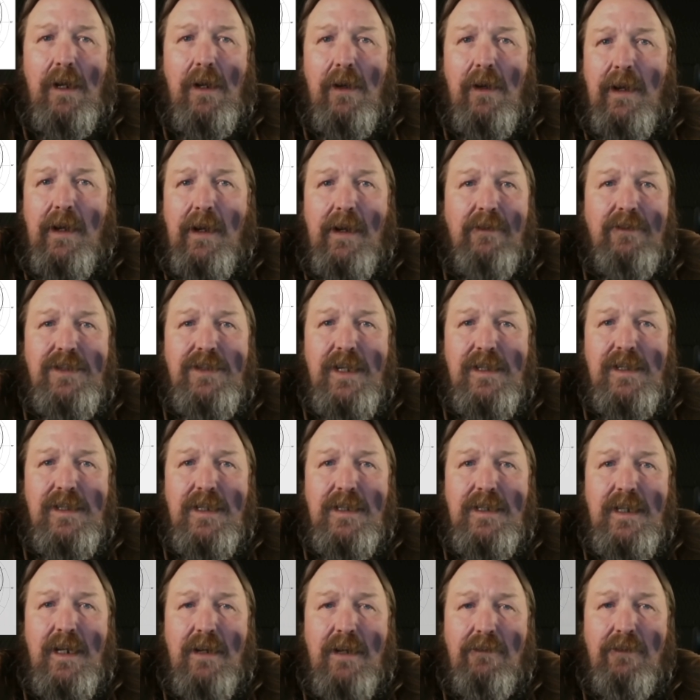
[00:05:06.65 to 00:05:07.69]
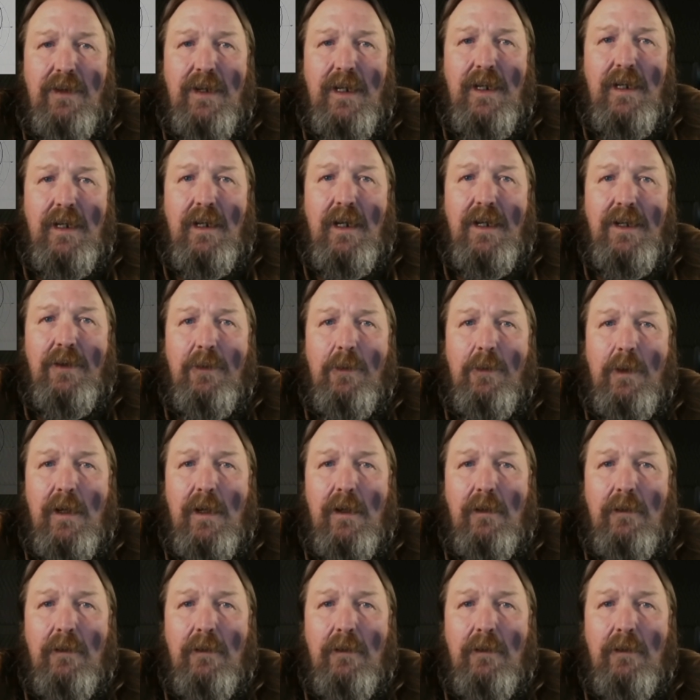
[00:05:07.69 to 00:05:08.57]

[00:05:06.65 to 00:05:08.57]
area of sensitivity in the rear.